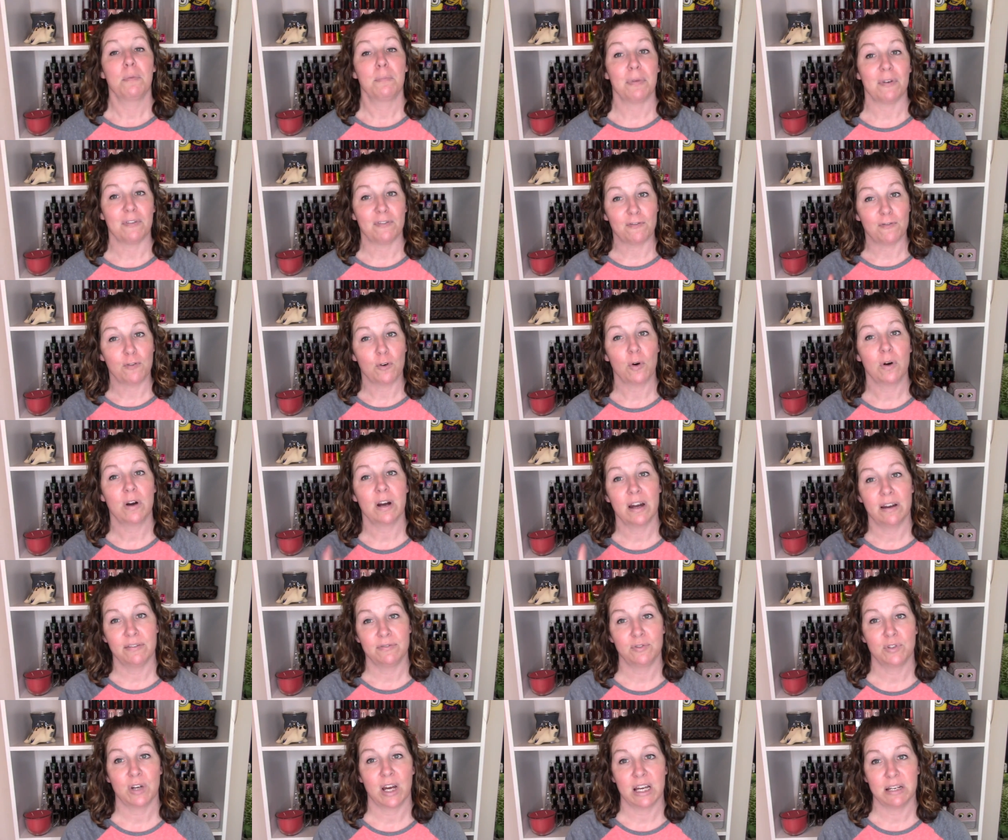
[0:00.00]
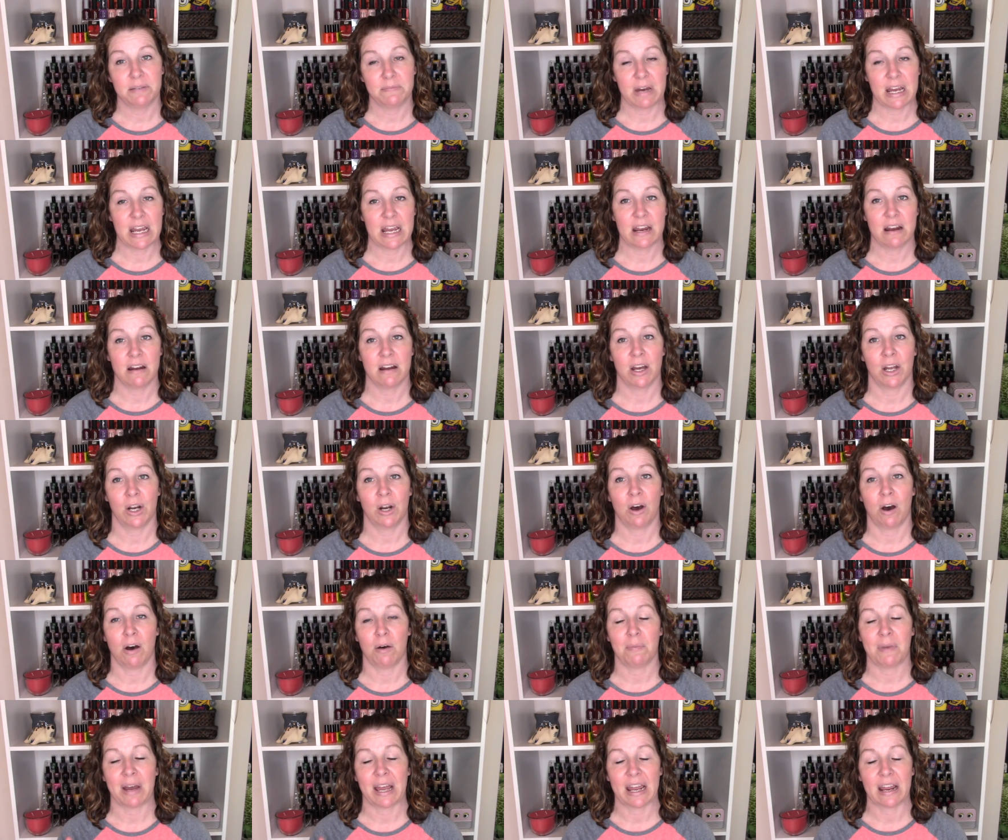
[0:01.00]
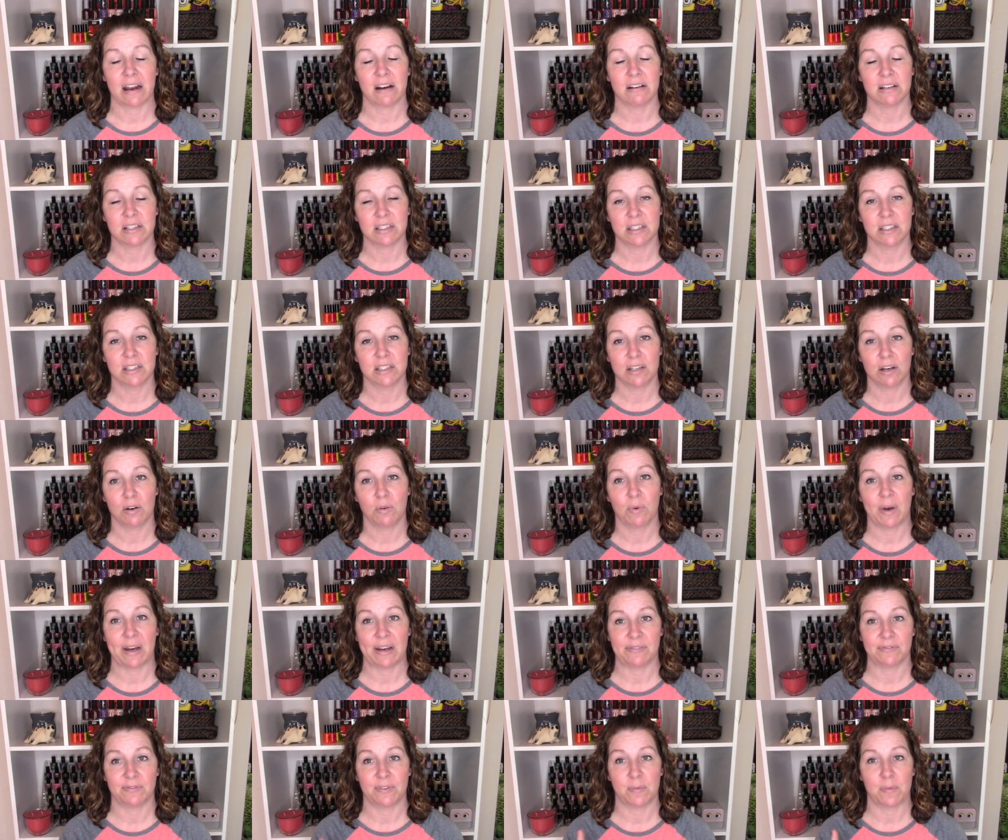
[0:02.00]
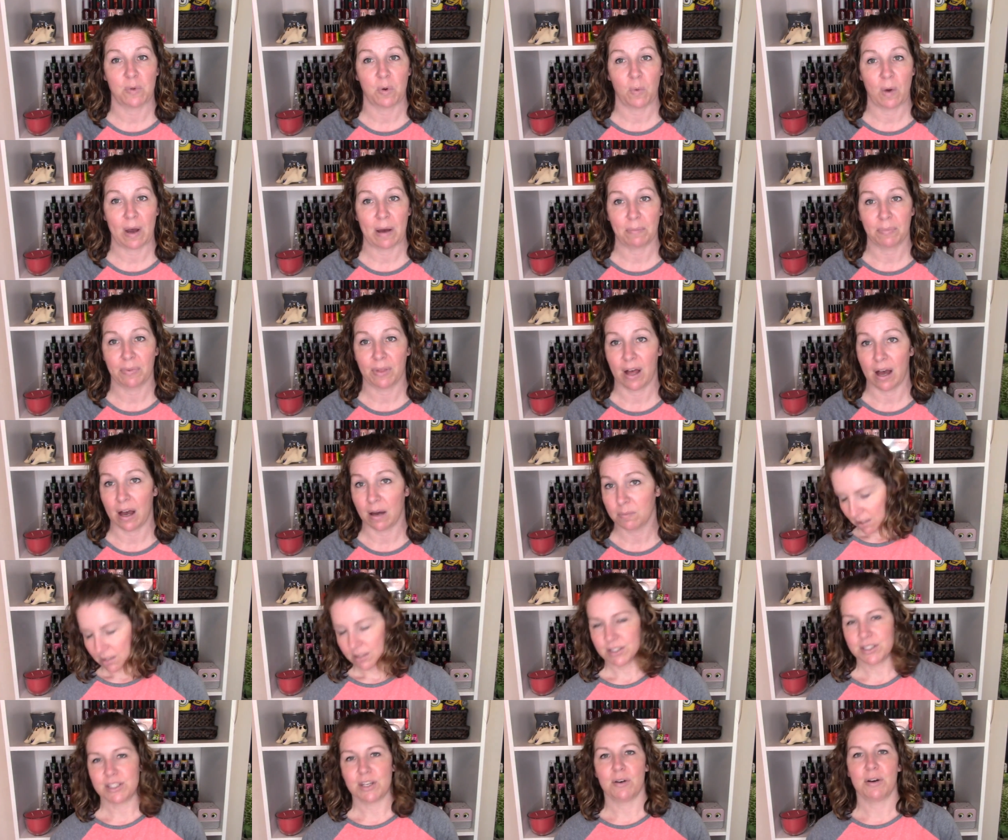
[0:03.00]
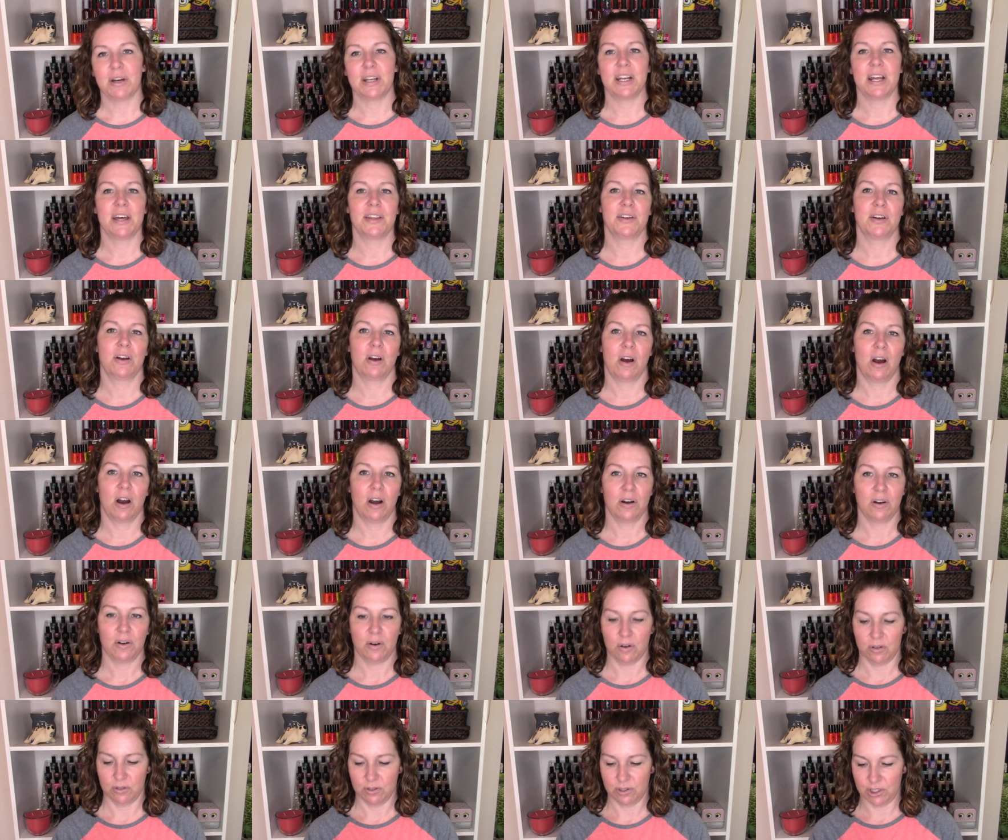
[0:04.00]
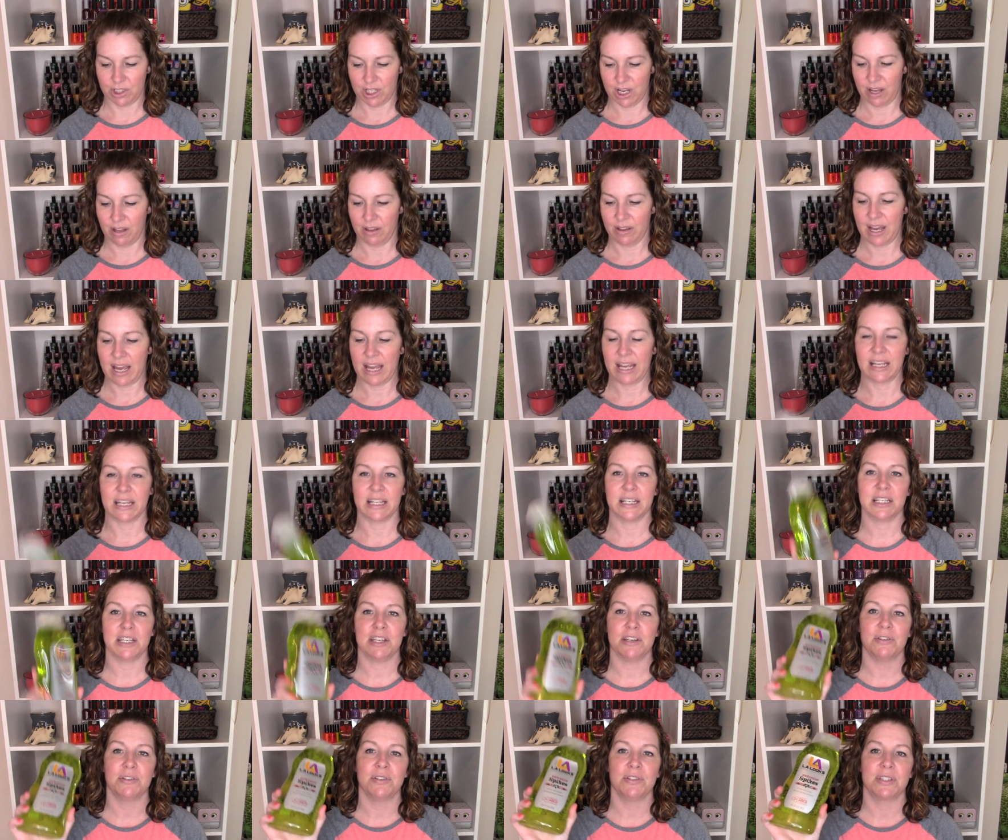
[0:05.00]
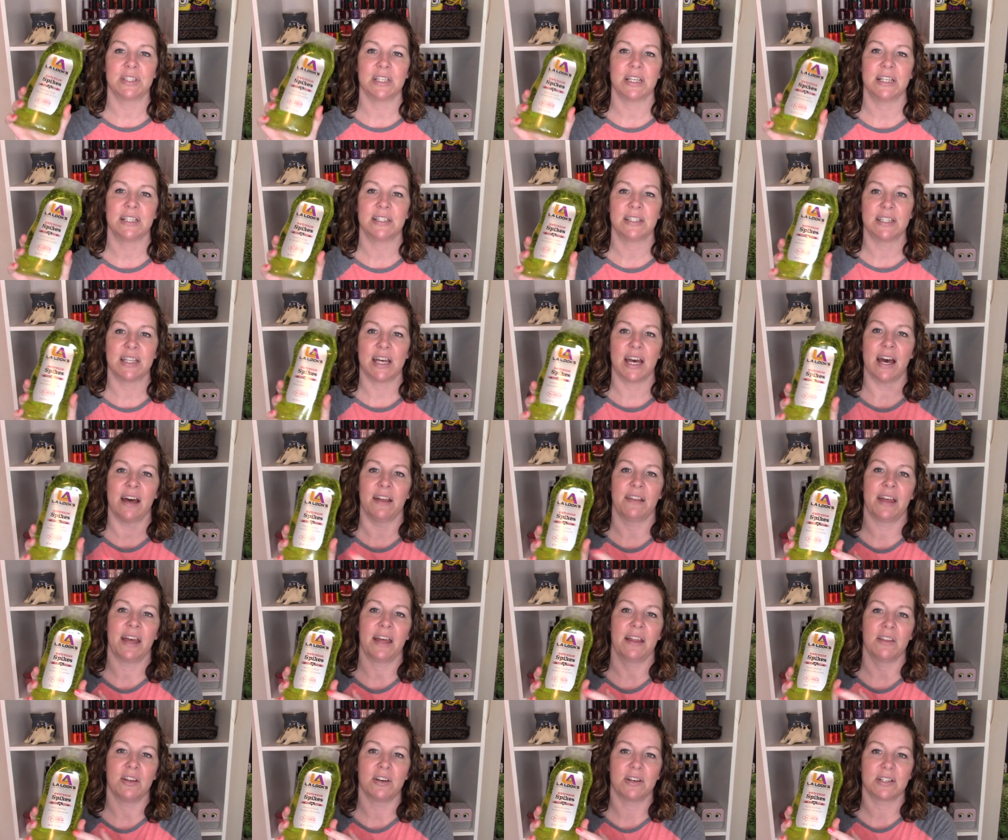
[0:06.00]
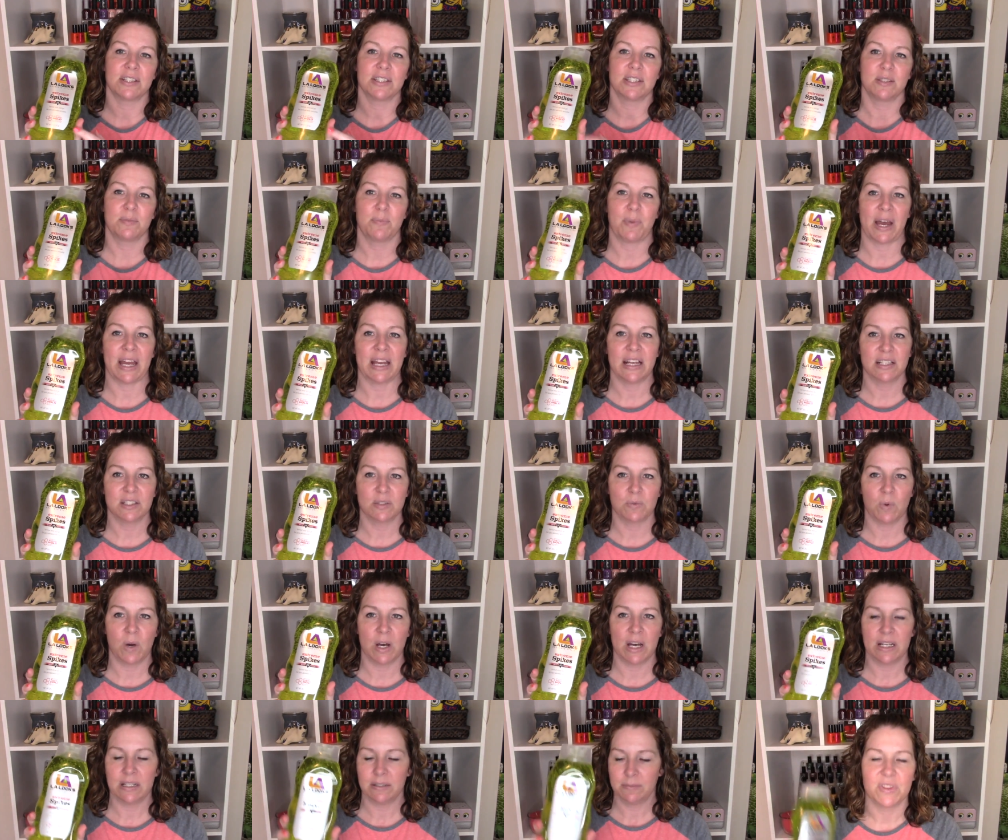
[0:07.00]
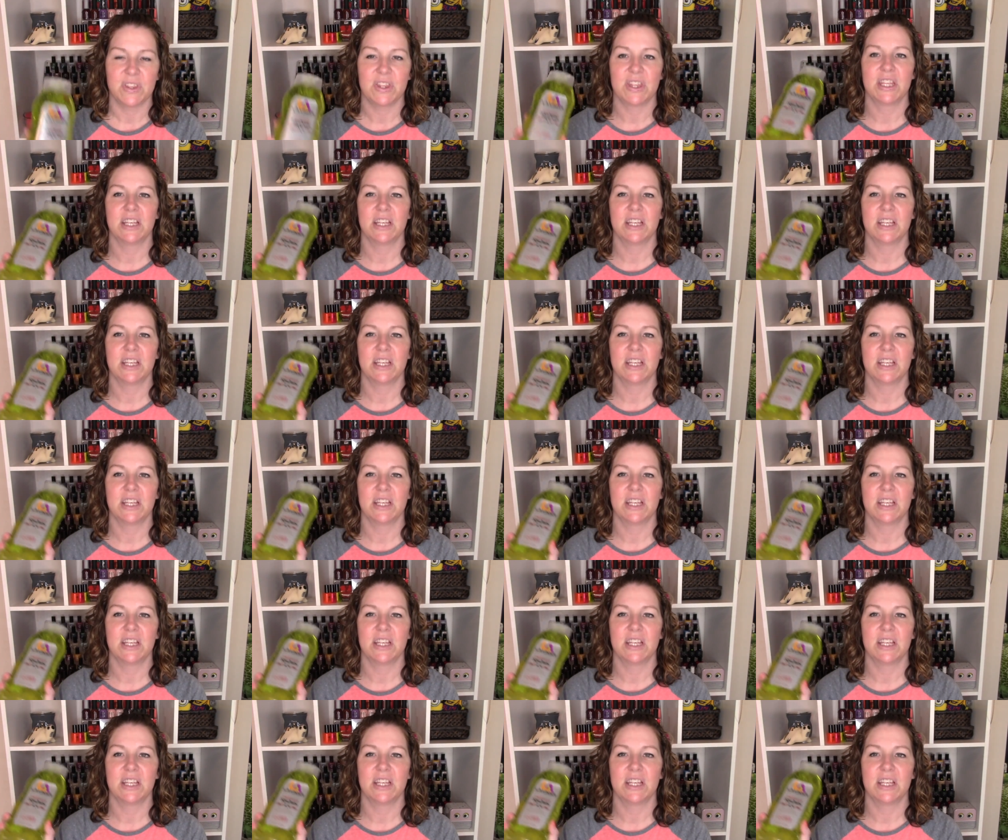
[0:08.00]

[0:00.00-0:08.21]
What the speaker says: before I've dried my hair at all. My hair is still wet from the wet plop. So another hard hold gel I can use is the LA Looks Spikes one.